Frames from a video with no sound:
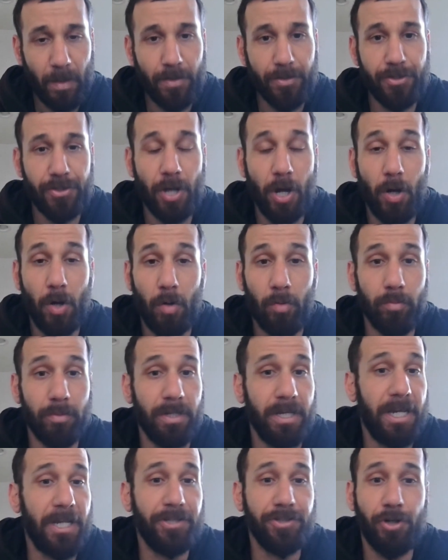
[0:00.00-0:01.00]
So
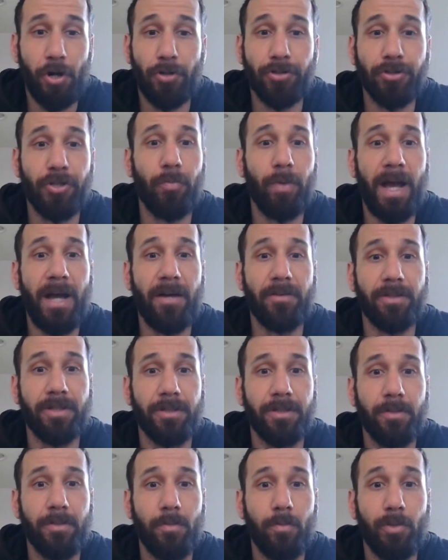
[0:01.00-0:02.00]
he turned it around,
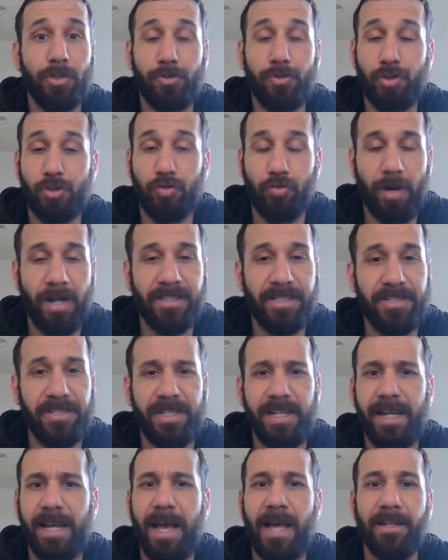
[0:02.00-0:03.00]
which was great to see.